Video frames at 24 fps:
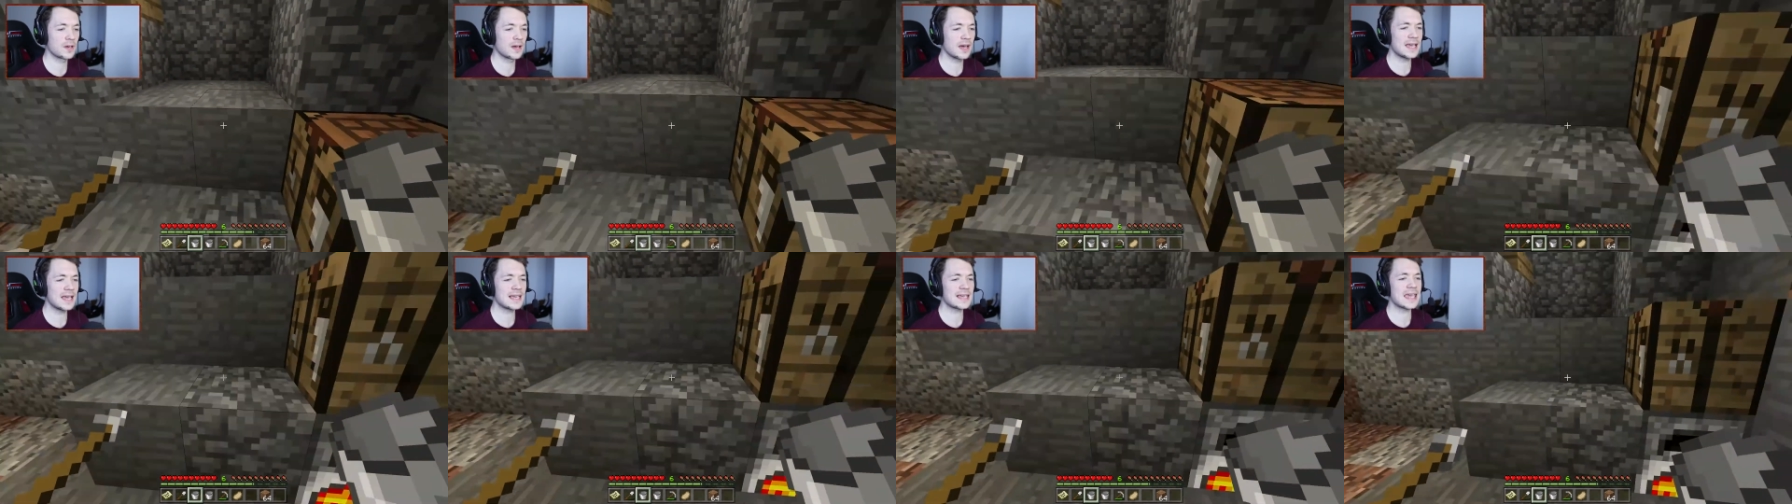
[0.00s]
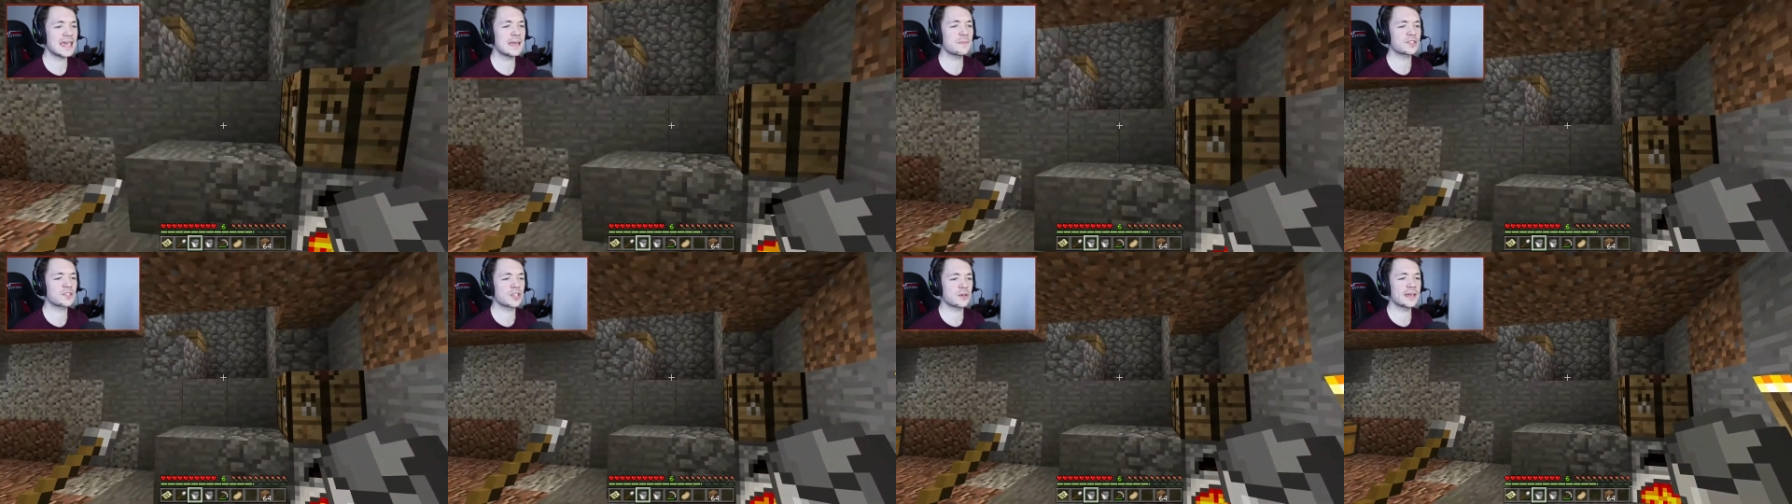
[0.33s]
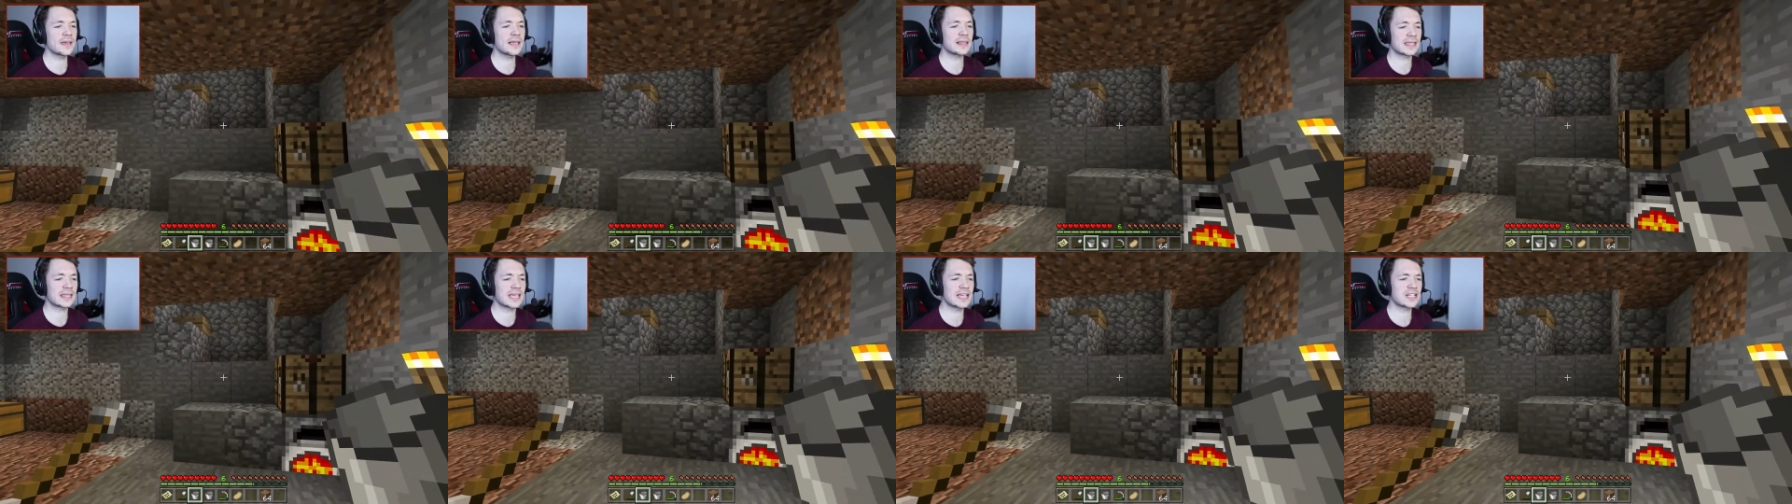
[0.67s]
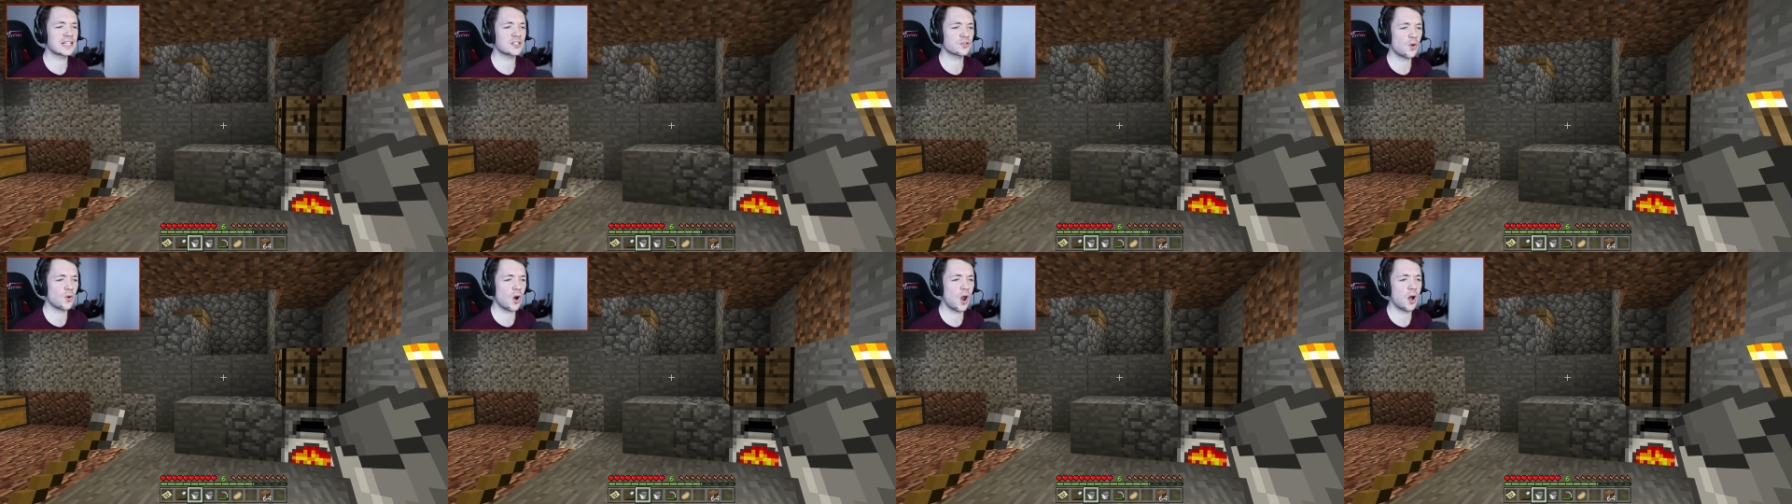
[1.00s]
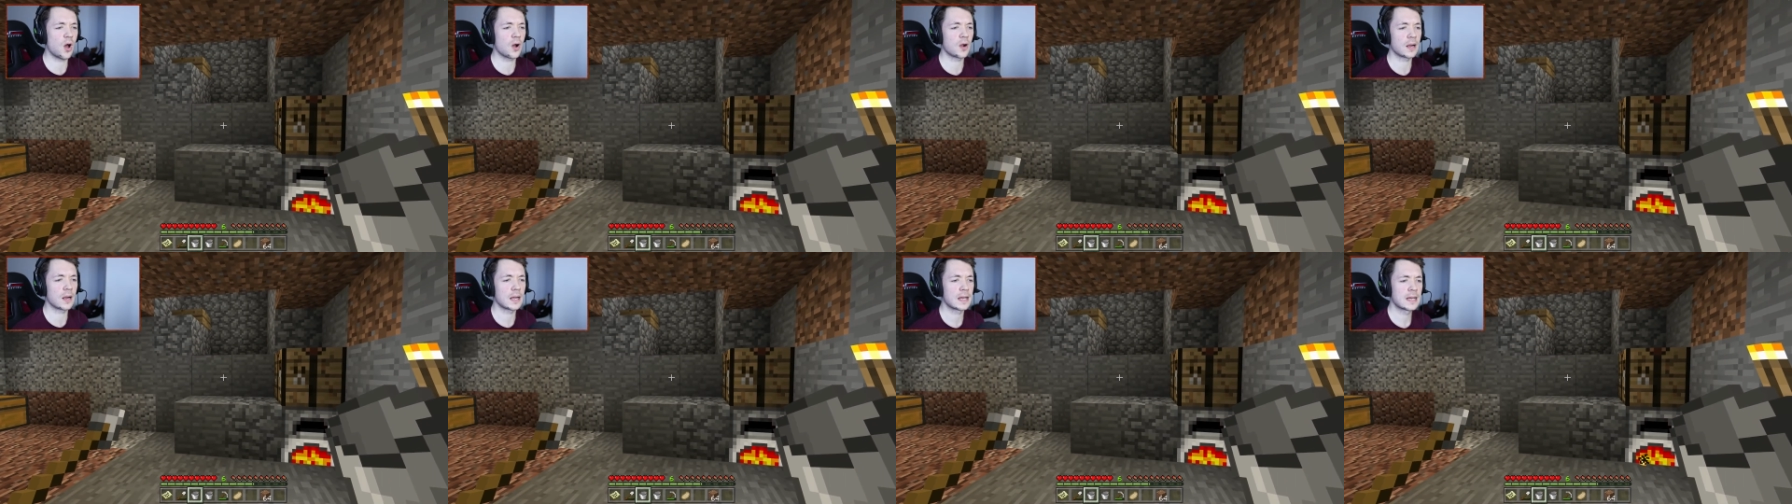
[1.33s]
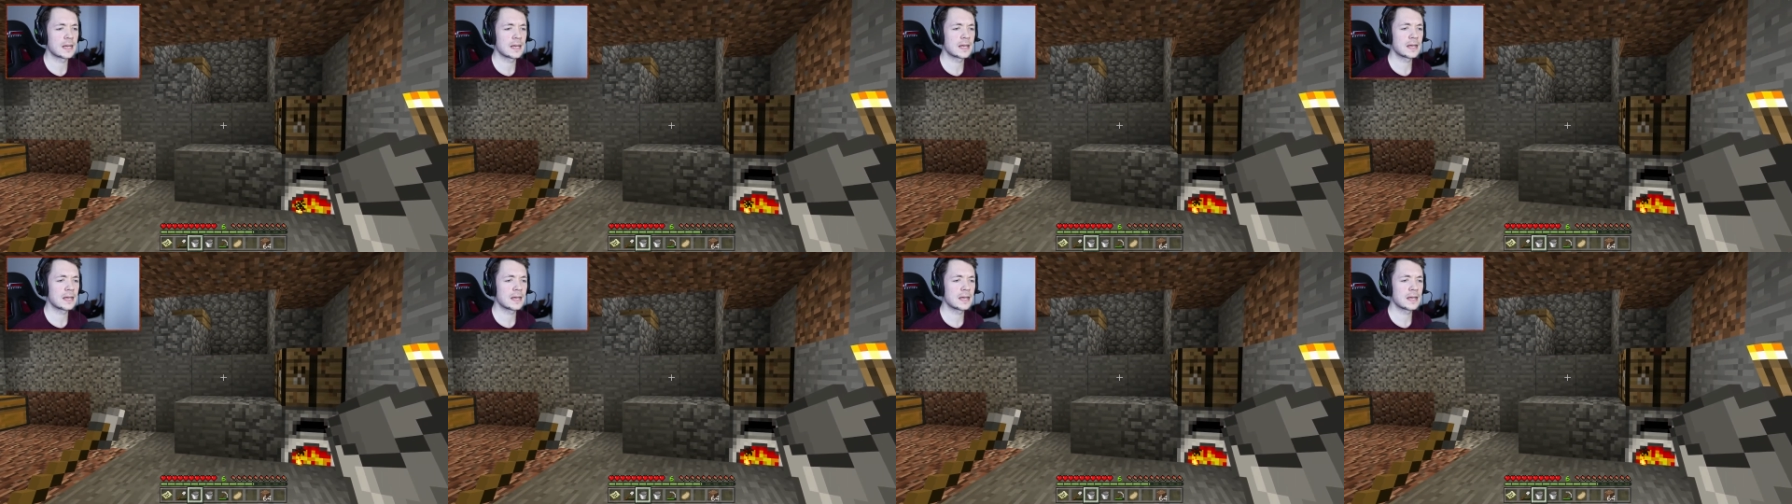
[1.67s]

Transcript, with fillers: I keep doing things wrong.